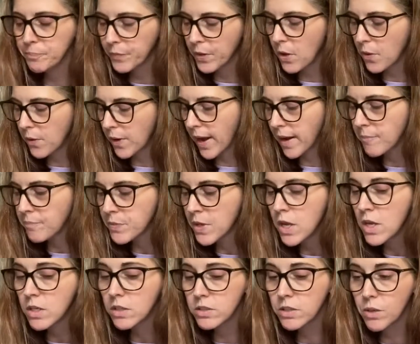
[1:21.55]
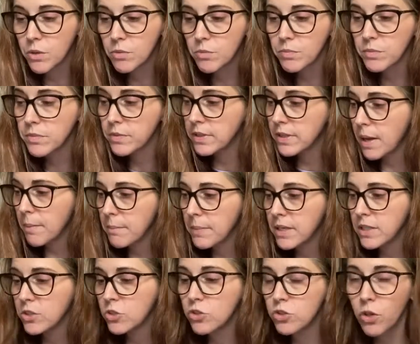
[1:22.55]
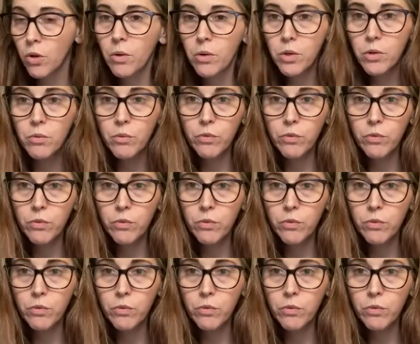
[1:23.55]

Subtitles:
Okay, so let me show you